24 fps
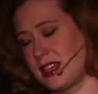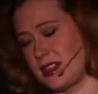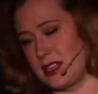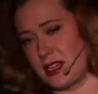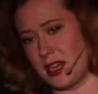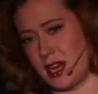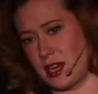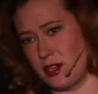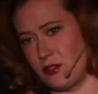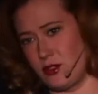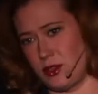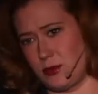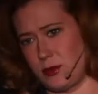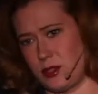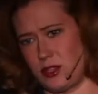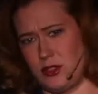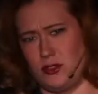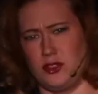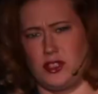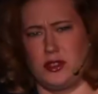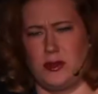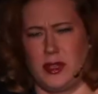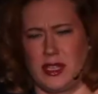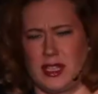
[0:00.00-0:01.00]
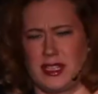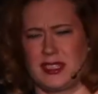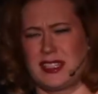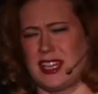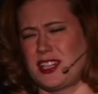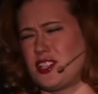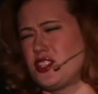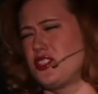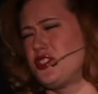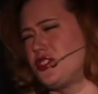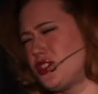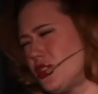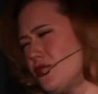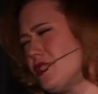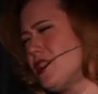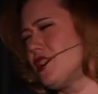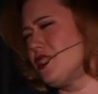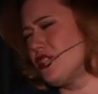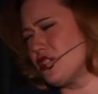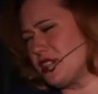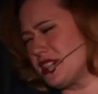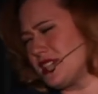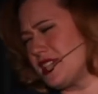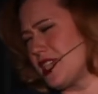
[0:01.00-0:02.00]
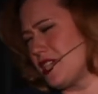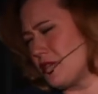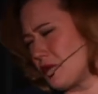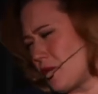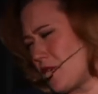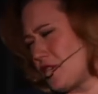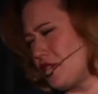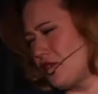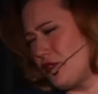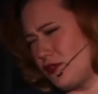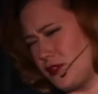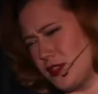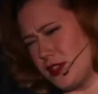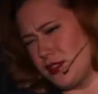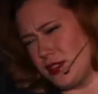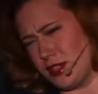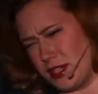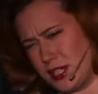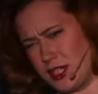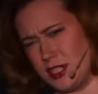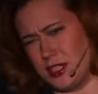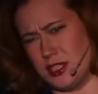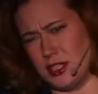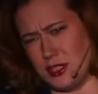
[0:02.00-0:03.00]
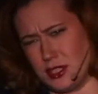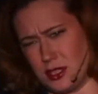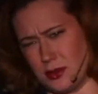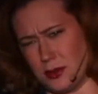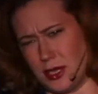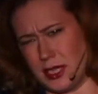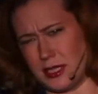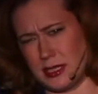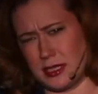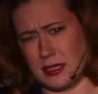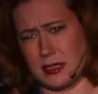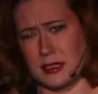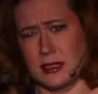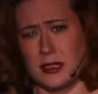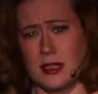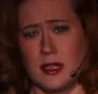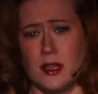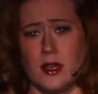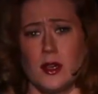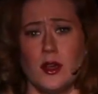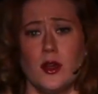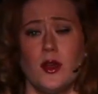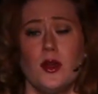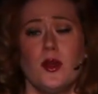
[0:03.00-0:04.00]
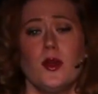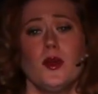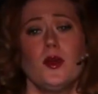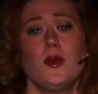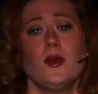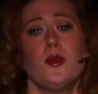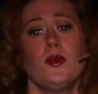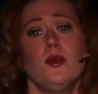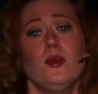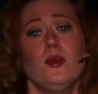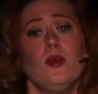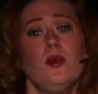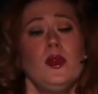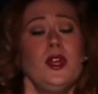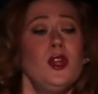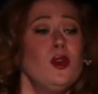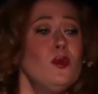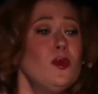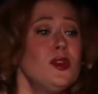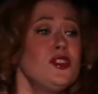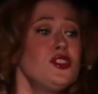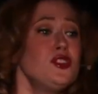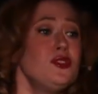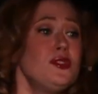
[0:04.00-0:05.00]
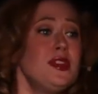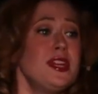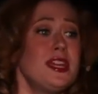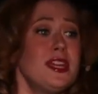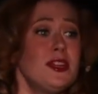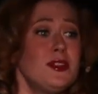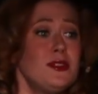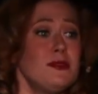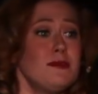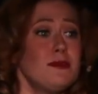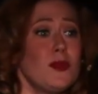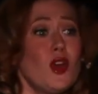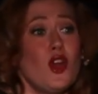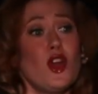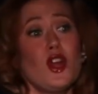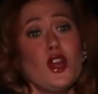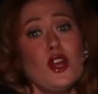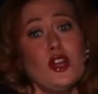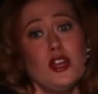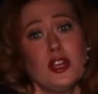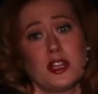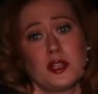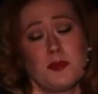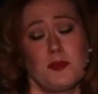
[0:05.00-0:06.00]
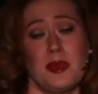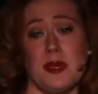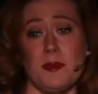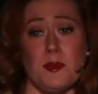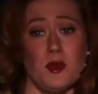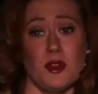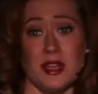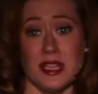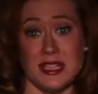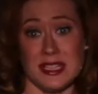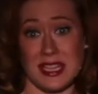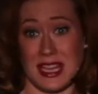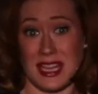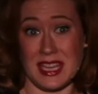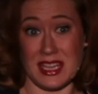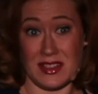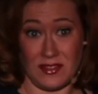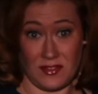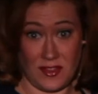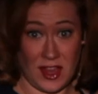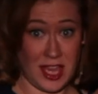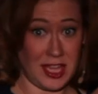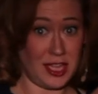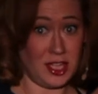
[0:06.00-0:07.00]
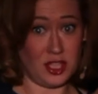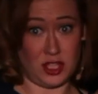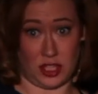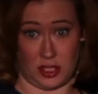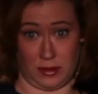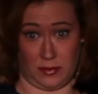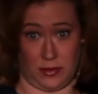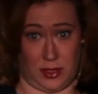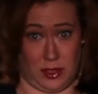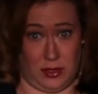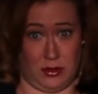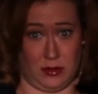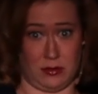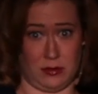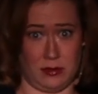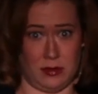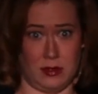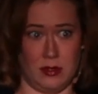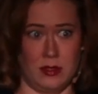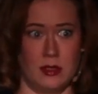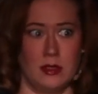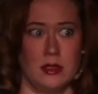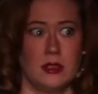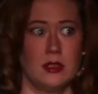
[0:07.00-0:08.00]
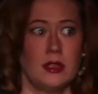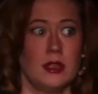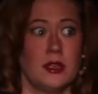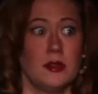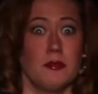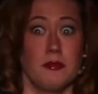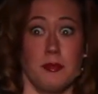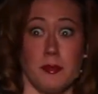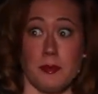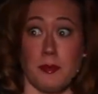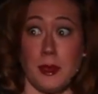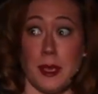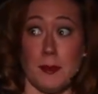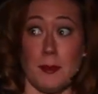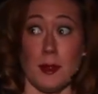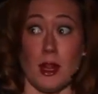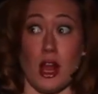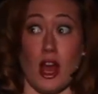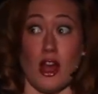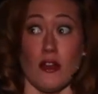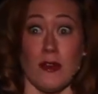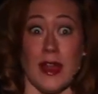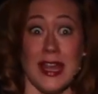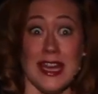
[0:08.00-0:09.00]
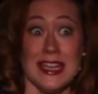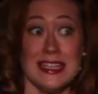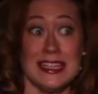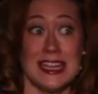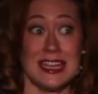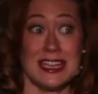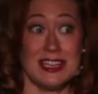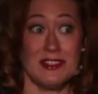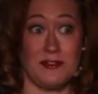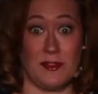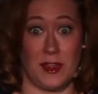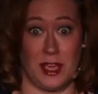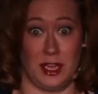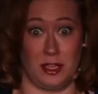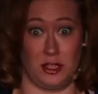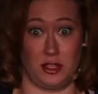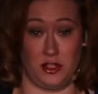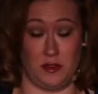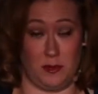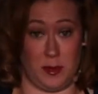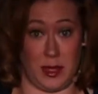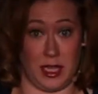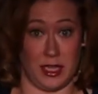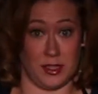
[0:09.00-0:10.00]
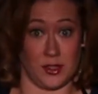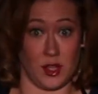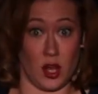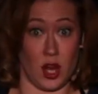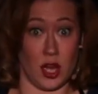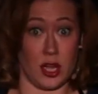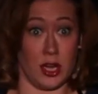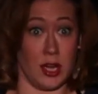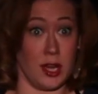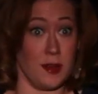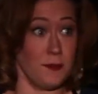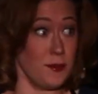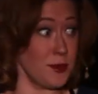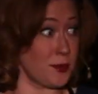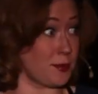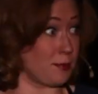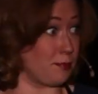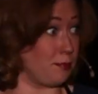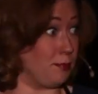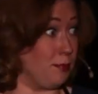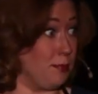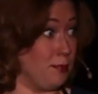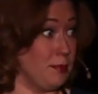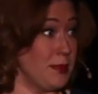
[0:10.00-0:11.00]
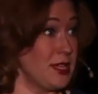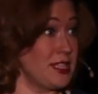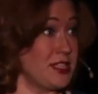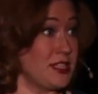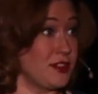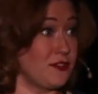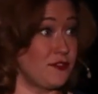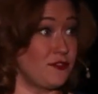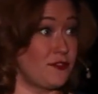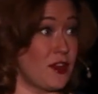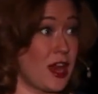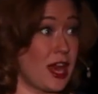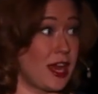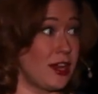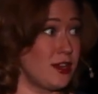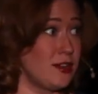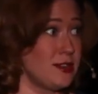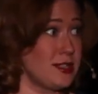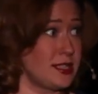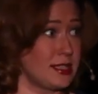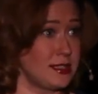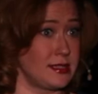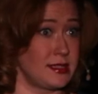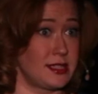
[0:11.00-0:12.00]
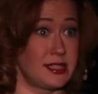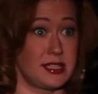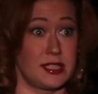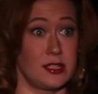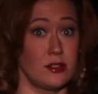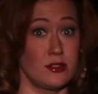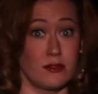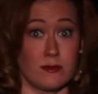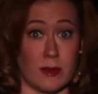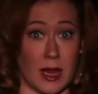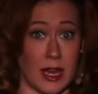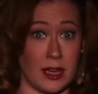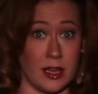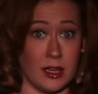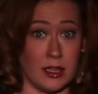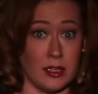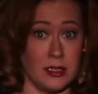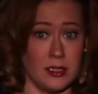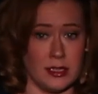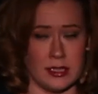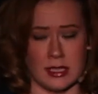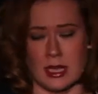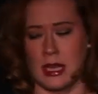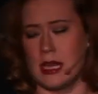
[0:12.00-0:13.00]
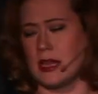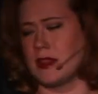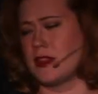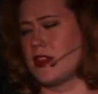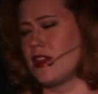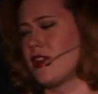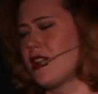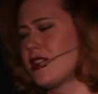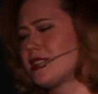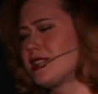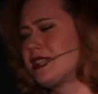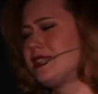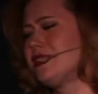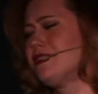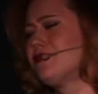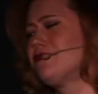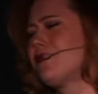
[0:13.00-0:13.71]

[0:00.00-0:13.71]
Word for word: that I agree with you doing this. I just don't understand why you feel the need to do it. We don't want you to get hurt. People could take advantage of you. People already take advantage of me. It's hard enough with missing files and sealed records. There are sealed